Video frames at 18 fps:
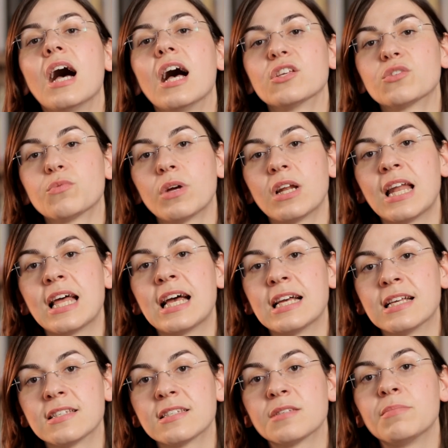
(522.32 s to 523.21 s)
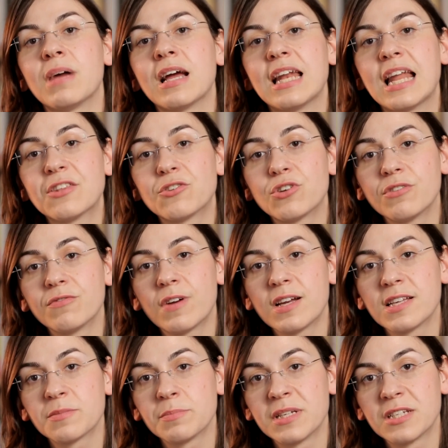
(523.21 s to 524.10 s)
as well as bilateral
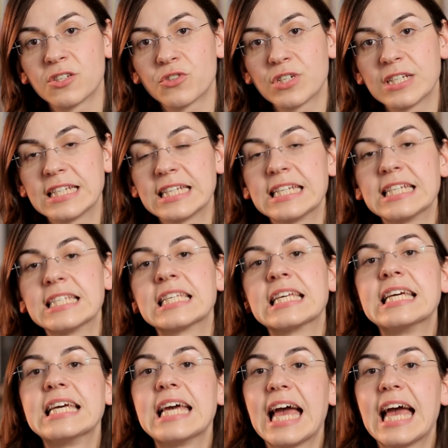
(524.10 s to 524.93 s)
investment treaties